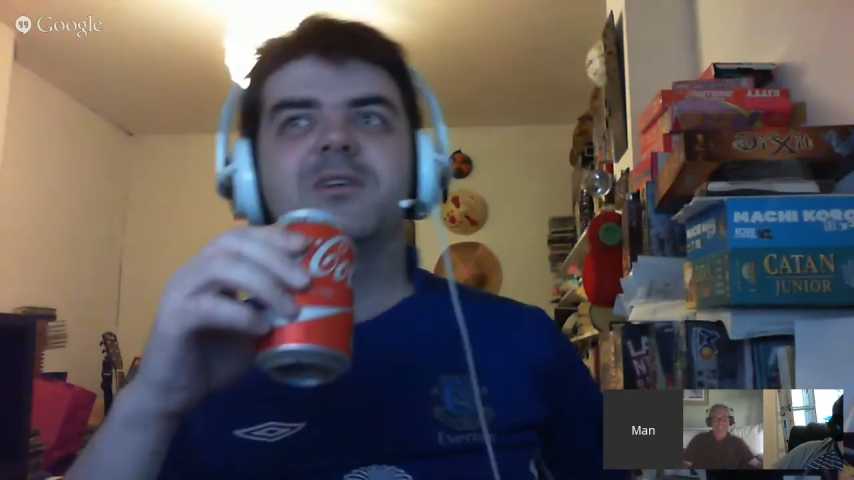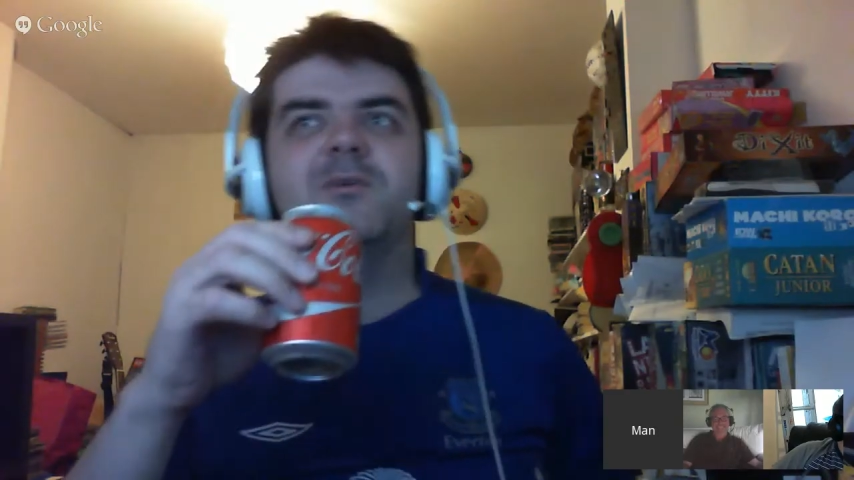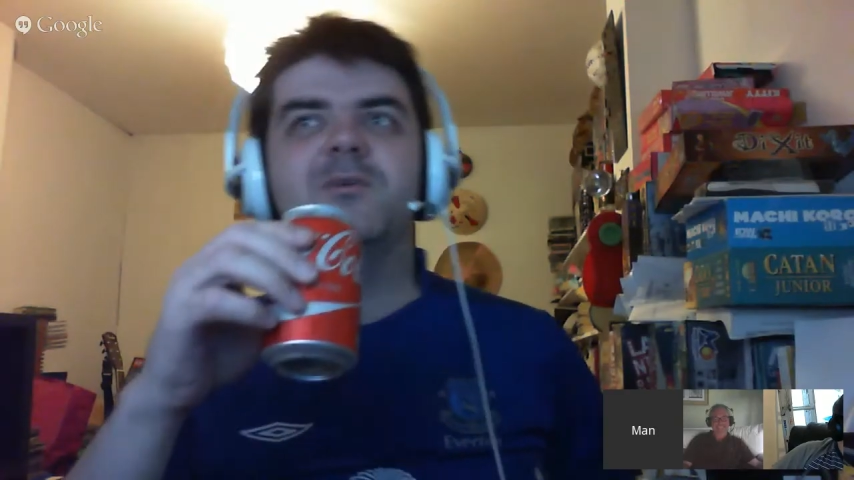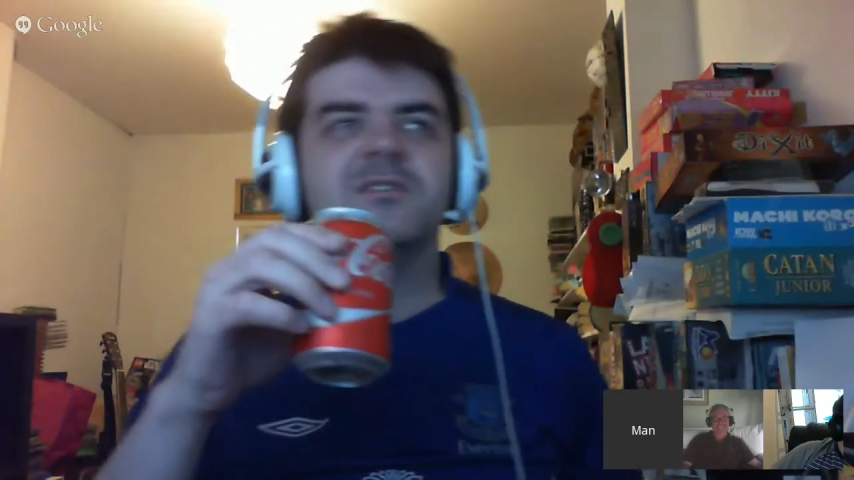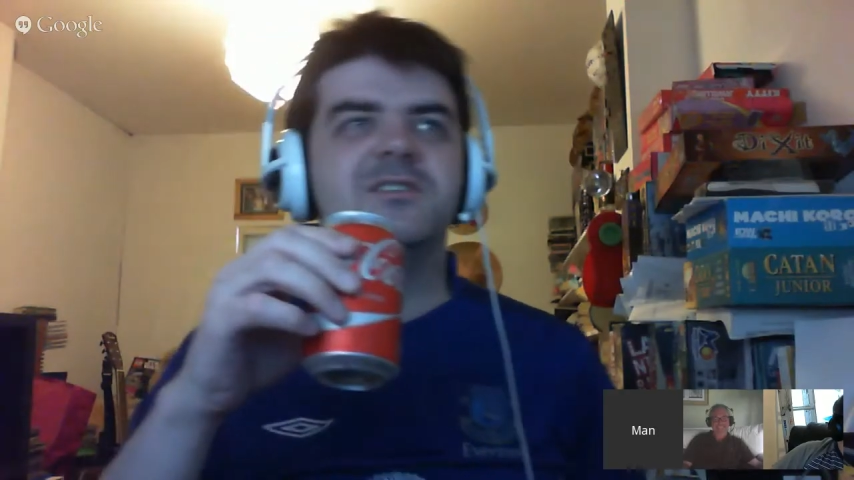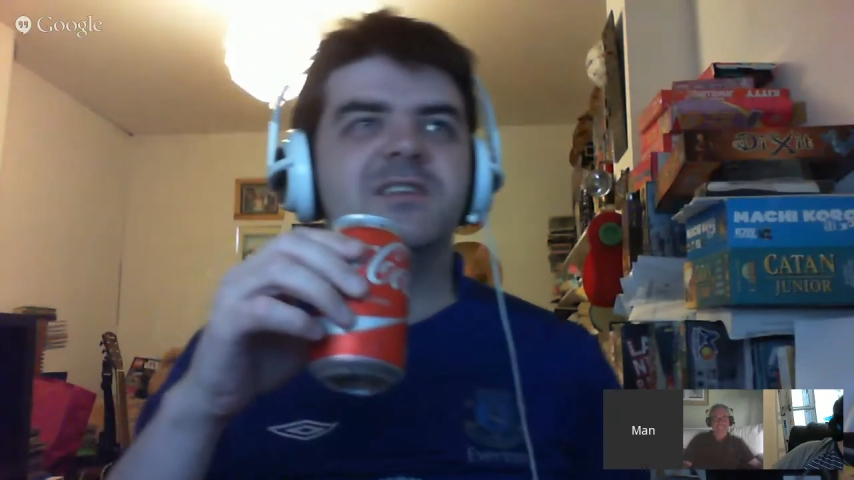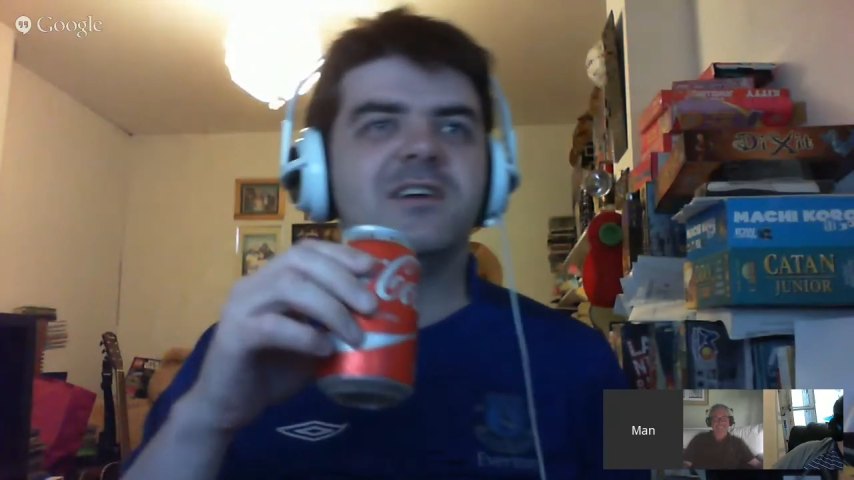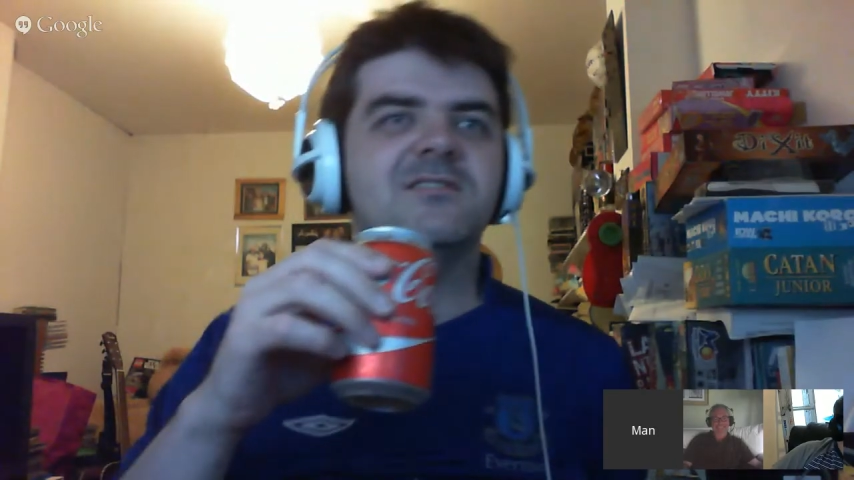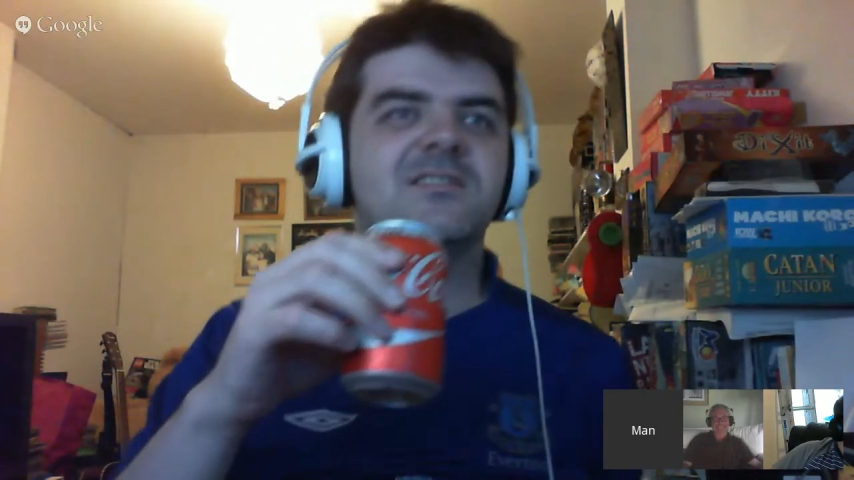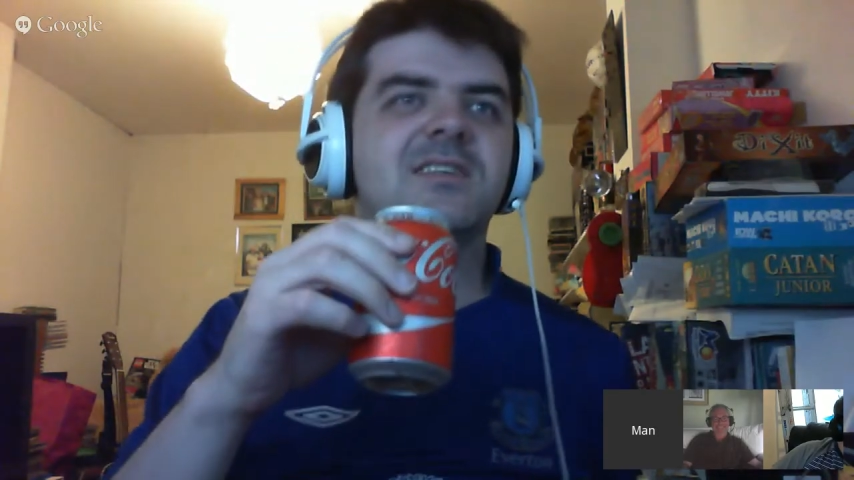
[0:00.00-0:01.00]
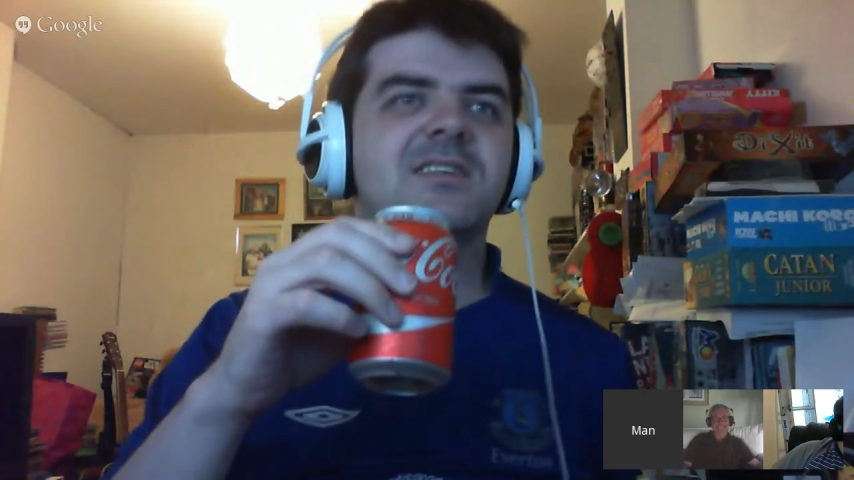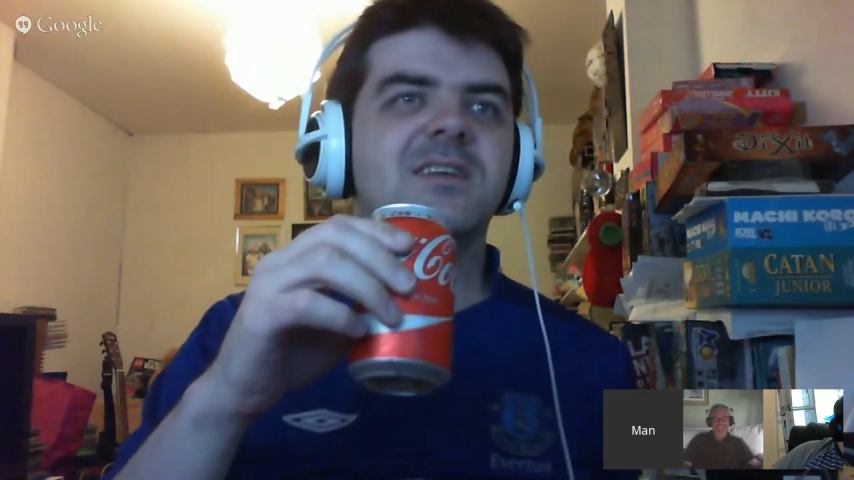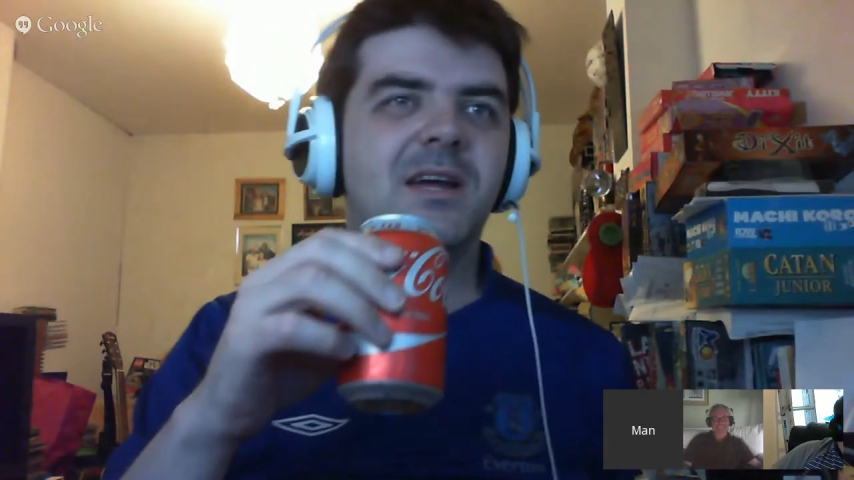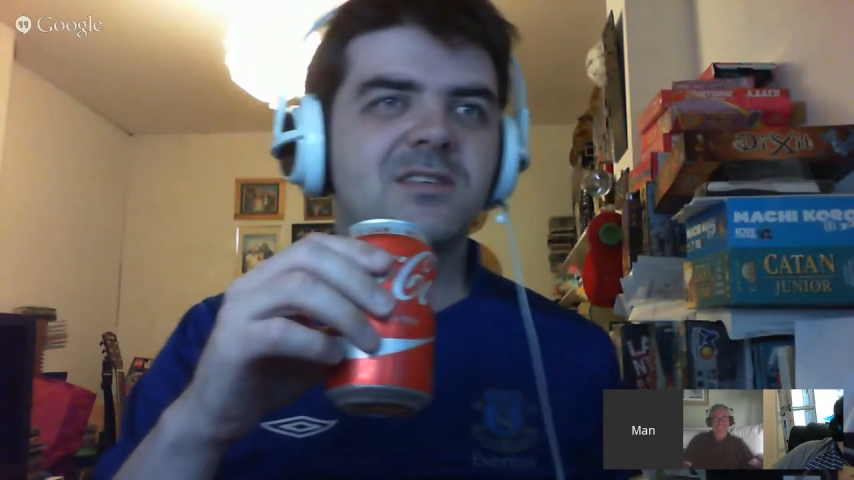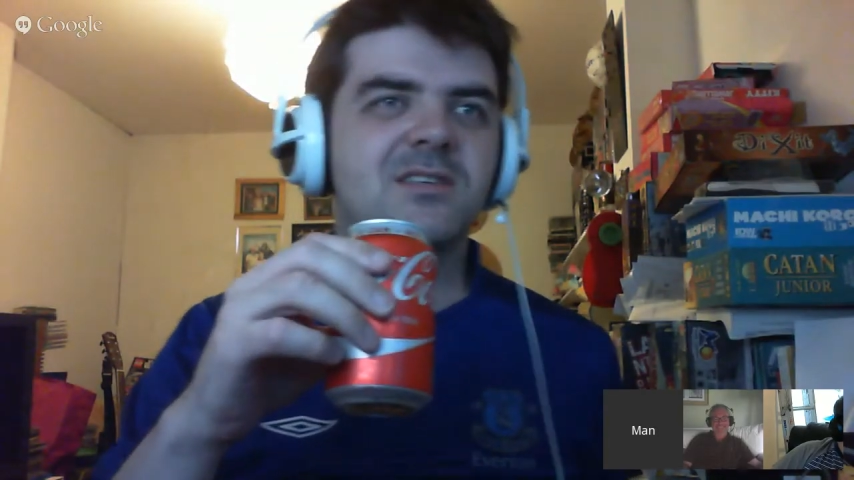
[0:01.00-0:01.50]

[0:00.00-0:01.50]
working the checkouts at that time of night.